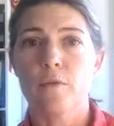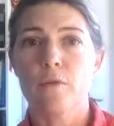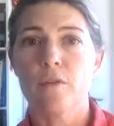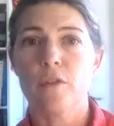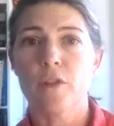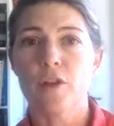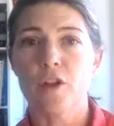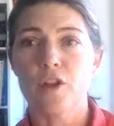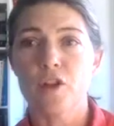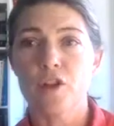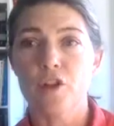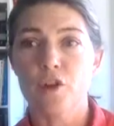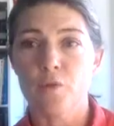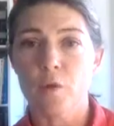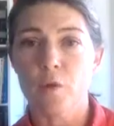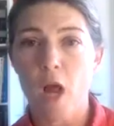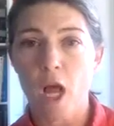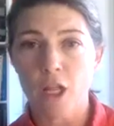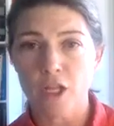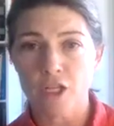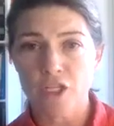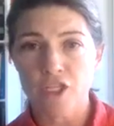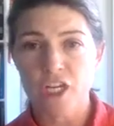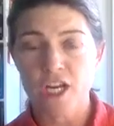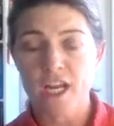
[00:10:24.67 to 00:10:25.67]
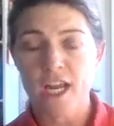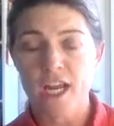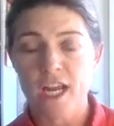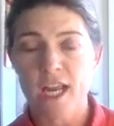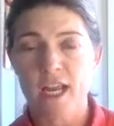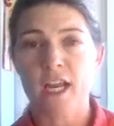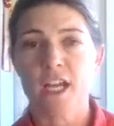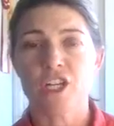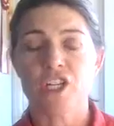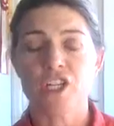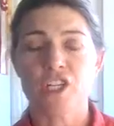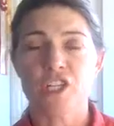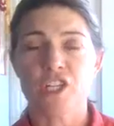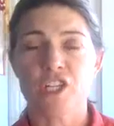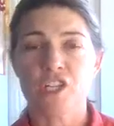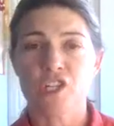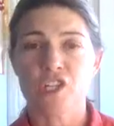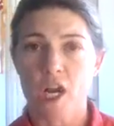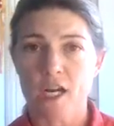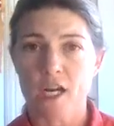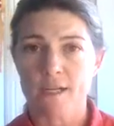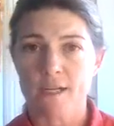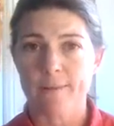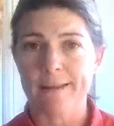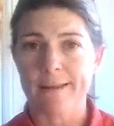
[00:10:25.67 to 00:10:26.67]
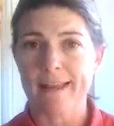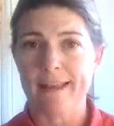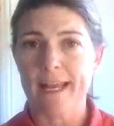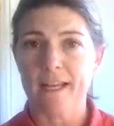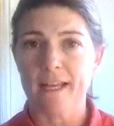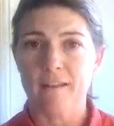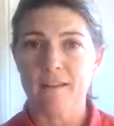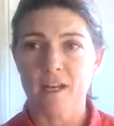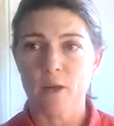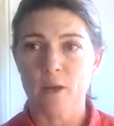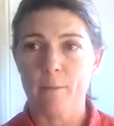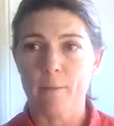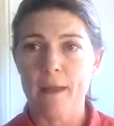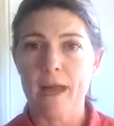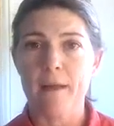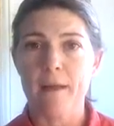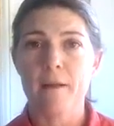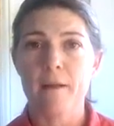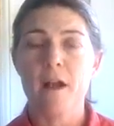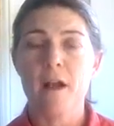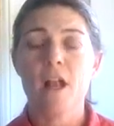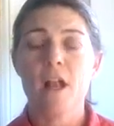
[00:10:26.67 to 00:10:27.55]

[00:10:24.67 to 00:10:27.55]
the neurology. I kind of just talked about that a little bit.